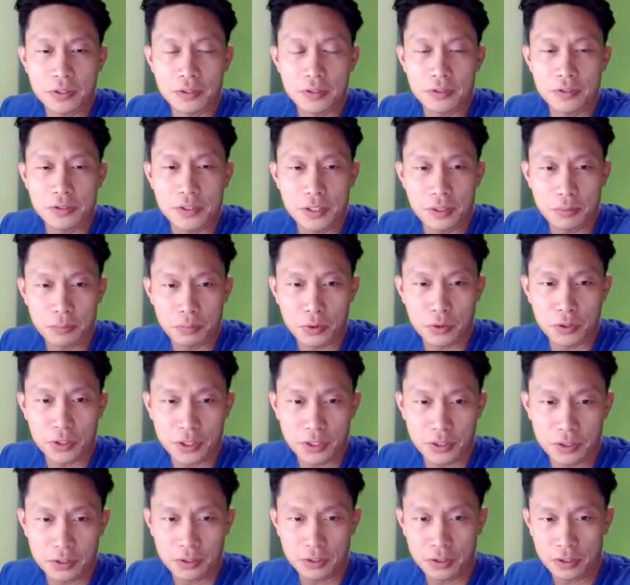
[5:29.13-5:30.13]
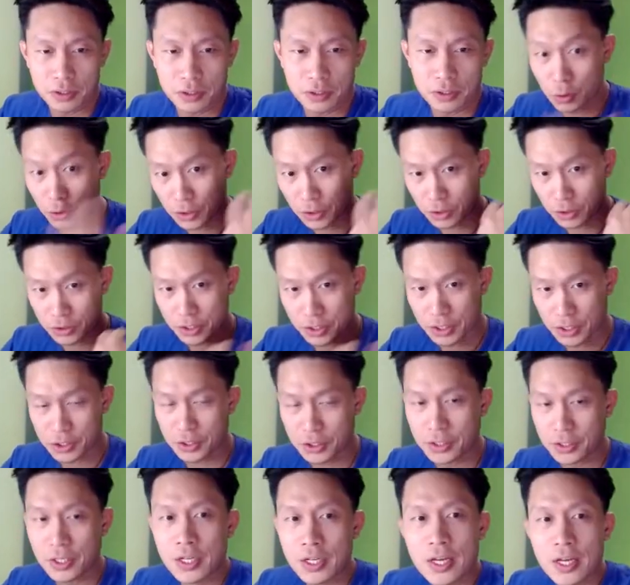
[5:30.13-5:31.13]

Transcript: Sendbird in an earlier session